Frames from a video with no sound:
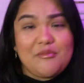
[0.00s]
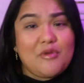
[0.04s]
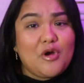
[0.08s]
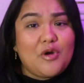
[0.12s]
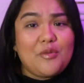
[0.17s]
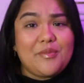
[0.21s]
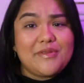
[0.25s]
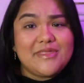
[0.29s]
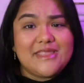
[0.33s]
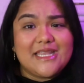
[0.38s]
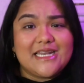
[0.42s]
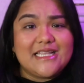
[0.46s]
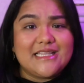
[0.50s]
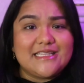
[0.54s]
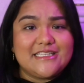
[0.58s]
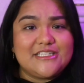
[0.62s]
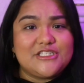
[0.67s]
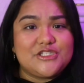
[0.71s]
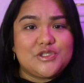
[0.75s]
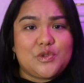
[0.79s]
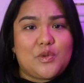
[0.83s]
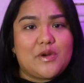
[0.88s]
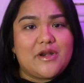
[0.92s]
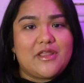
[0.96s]
hoping that at
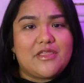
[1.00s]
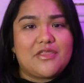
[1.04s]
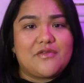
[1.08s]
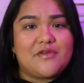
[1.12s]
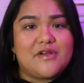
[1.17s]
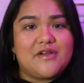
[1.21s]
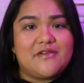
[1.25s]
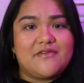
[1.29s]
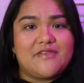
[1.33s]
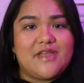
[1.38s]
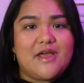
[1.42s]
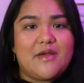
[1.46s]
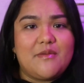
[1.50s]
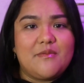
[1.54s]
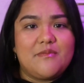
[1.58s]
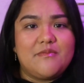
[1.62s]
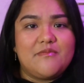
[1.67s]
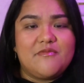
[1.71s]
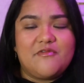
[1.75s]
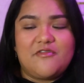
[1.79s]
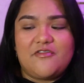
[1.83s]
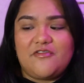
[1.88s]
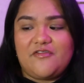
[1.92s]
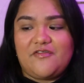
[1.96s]
least 23 of
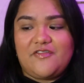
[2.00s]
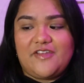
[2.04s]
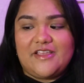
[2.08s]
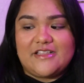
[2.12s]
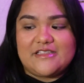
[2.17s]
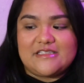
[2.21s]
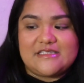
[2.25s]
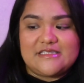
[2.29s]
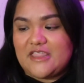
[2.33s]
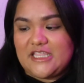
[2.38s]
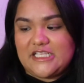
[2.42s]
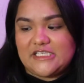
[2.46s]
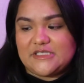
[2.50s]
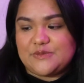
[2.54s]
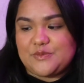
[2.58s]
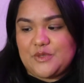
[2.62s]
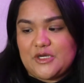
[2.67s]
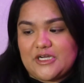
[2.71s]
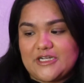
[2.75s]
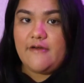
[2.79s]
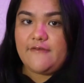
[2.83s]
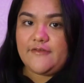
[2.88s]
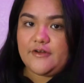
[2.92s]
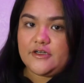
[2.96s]
them fits these
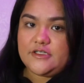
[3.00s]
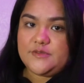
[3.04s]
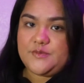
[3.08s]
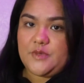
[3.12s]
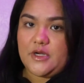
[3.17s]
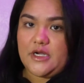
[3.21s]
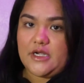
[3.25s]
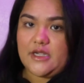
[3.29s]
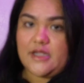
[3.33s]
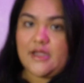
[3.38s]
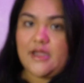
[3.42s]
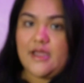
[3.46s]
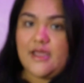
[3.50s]
books. First book,